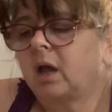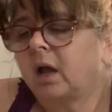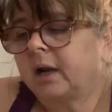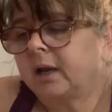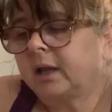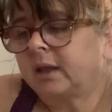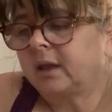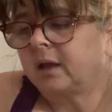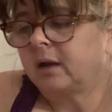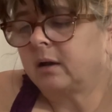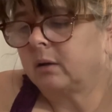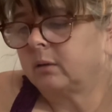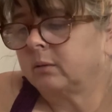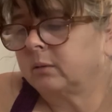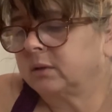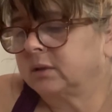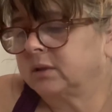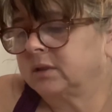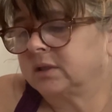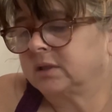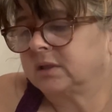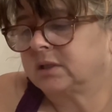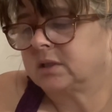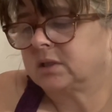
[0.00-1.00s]
of that
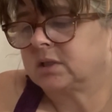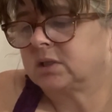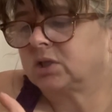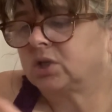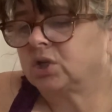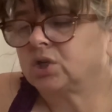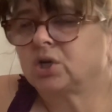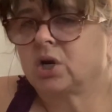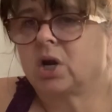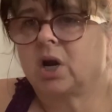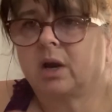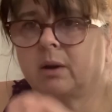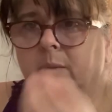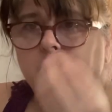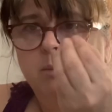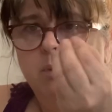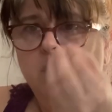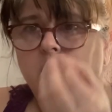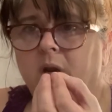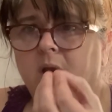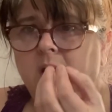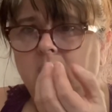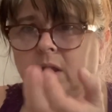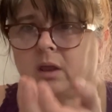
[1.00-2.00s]
was to try and
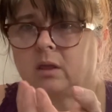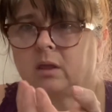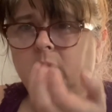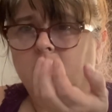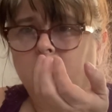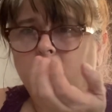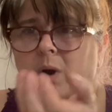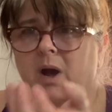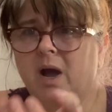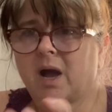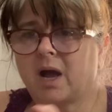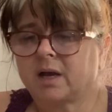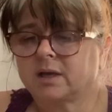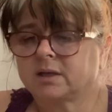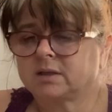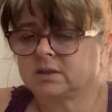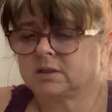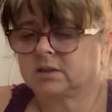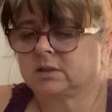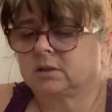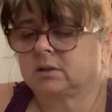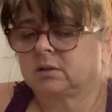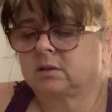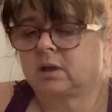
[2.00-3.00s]
bring the
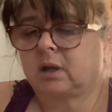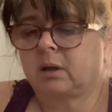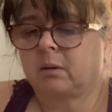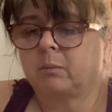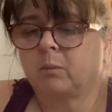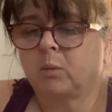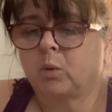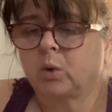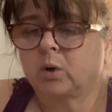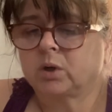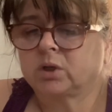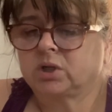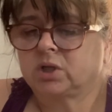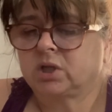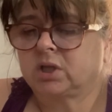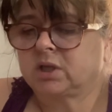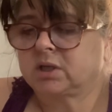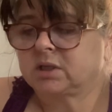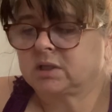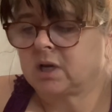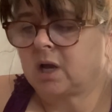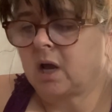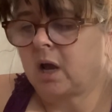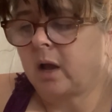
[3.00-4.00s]
wax like more to the
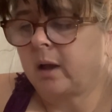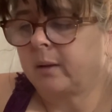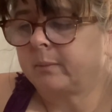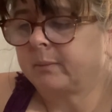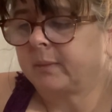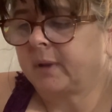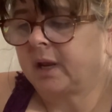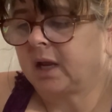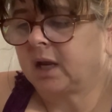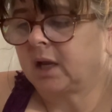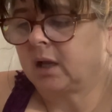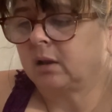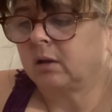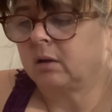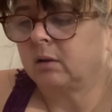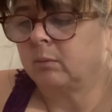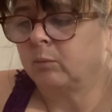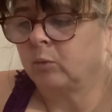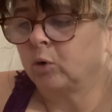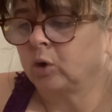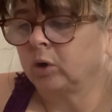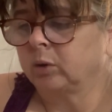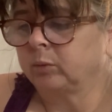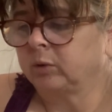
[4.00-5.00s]
top, make it a little
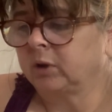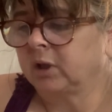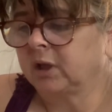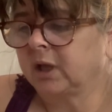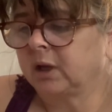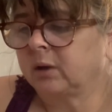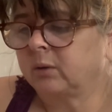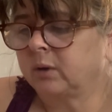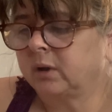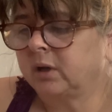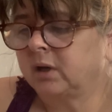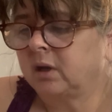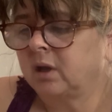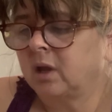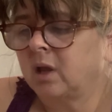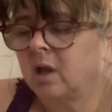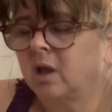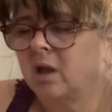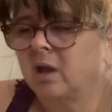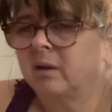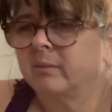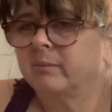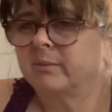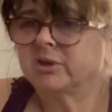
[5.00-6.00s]
more liquid,
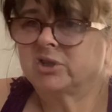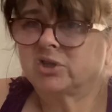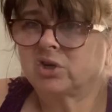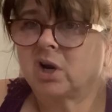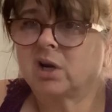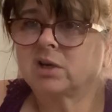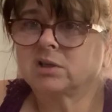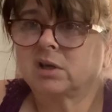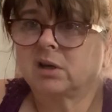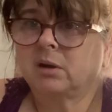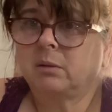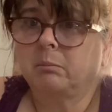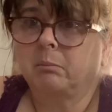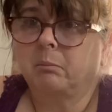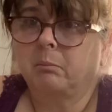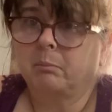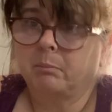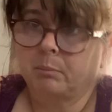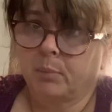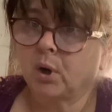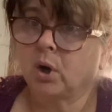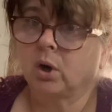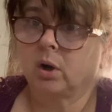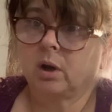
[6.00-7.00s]
but you're actually
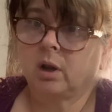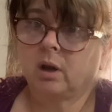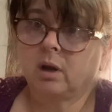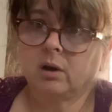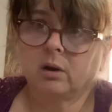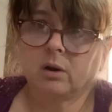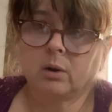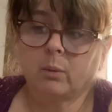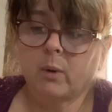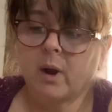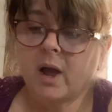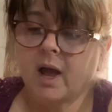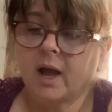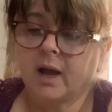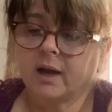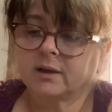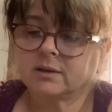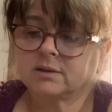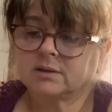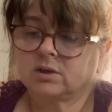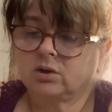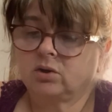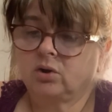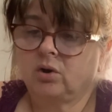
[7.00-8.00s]
burning your wax,
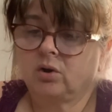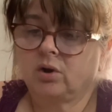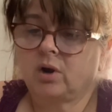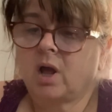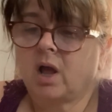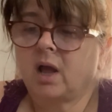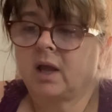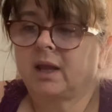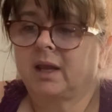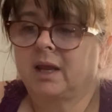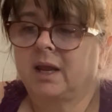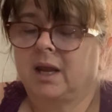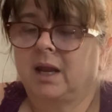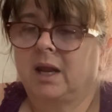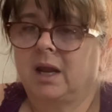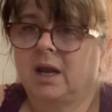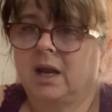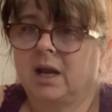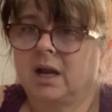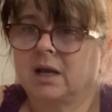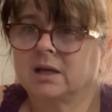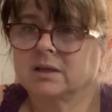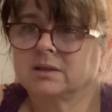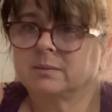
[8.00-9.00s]
so you're not
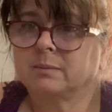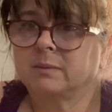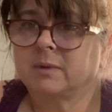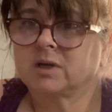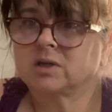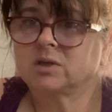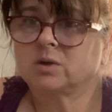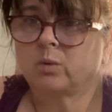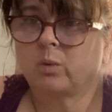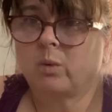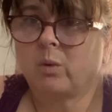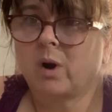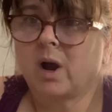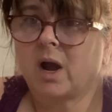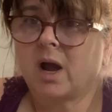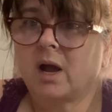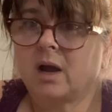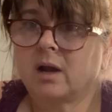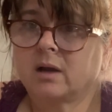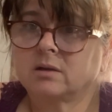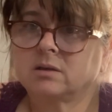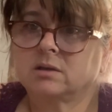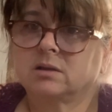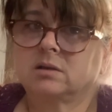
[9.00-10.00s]
getting as much
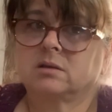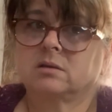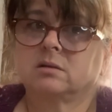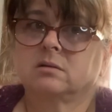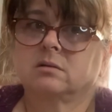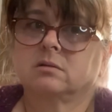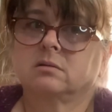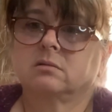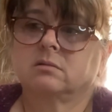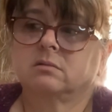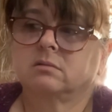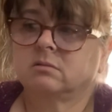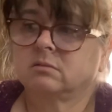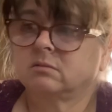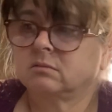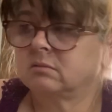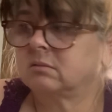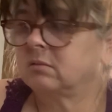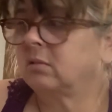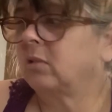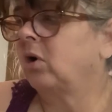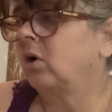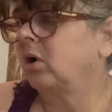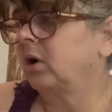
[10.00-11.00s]
wax
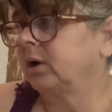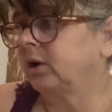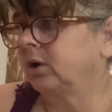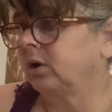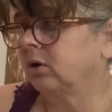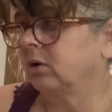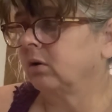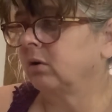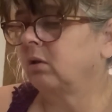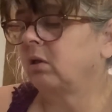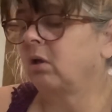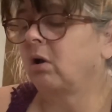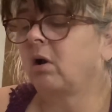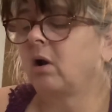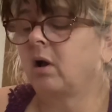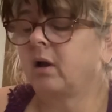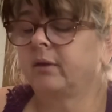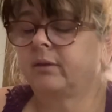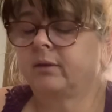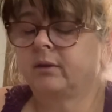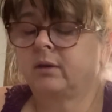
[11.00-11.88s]
on your cloth